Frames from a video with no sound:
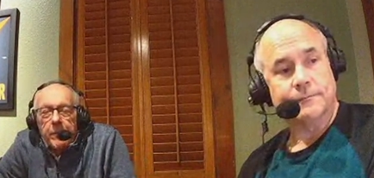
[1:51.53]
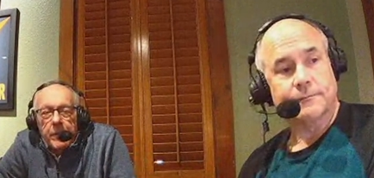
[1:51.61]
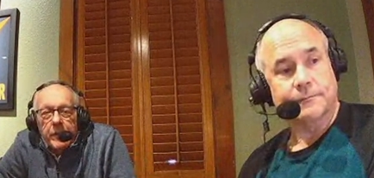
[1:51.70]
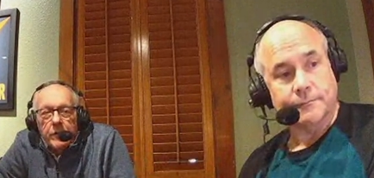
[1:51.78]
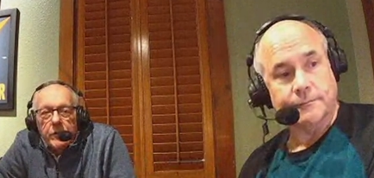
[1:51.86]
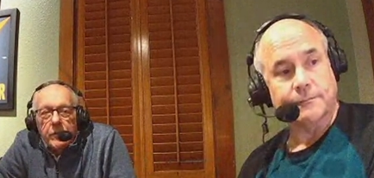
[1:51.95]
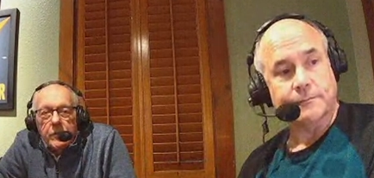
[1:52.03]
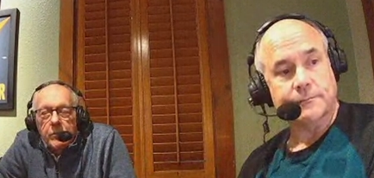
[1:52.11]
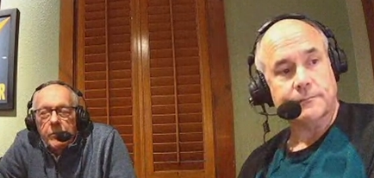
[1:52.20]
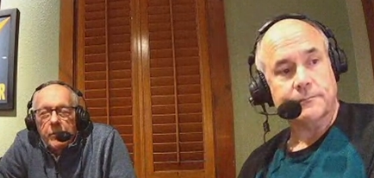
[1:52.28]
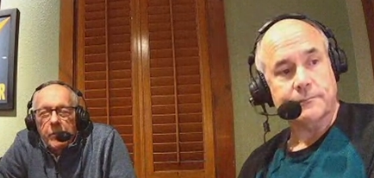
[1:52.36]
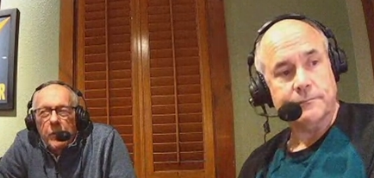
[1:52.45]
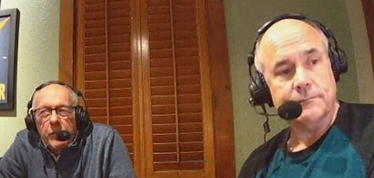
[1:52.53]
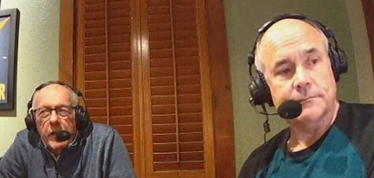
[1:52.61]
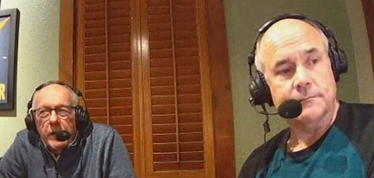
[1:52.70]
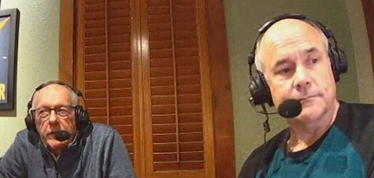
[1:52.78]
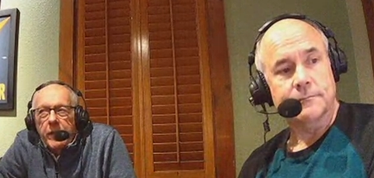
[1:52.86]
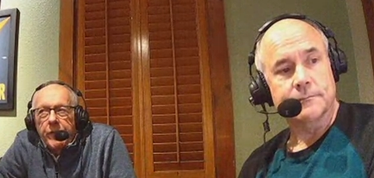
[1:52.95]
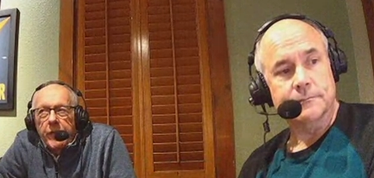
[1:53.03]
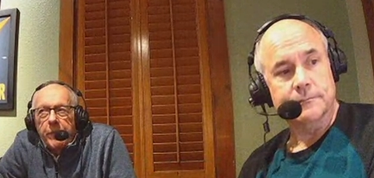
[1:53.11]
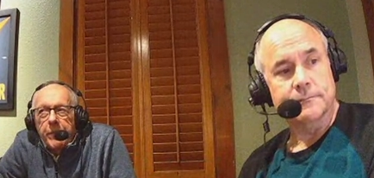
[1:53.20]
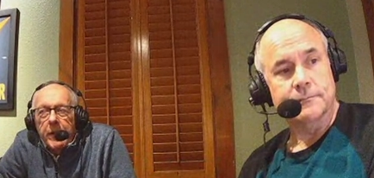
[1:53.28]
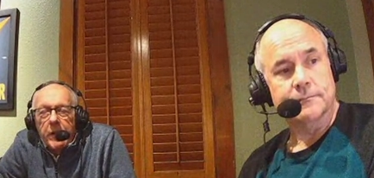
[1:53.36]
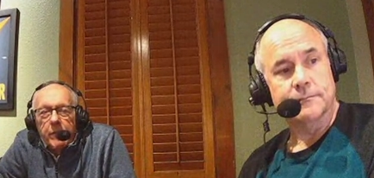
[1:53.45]
Speaker 1: But he's just both guys have to
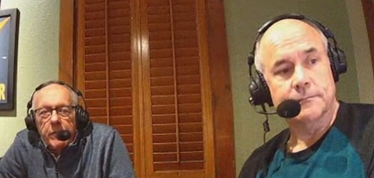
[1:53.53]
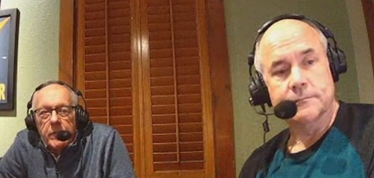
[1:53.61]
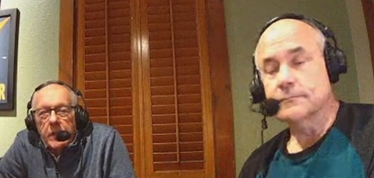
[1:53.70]
get better,